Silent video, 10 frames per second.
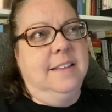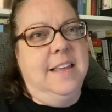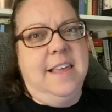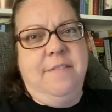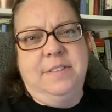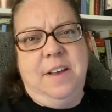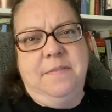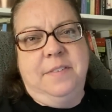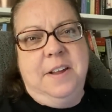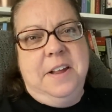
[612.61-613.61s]
He gives
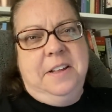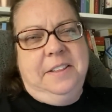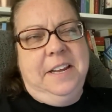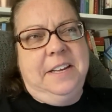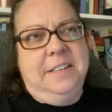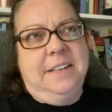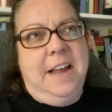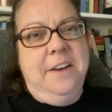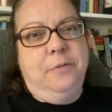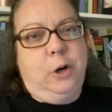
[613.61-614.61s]
off like
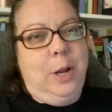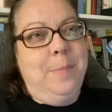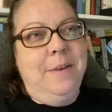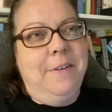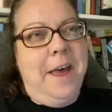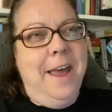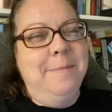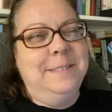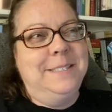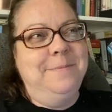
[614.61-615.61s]
kind of creepy
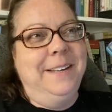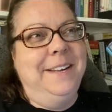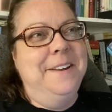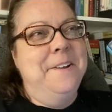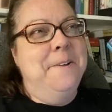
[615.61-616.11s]
vibes to me,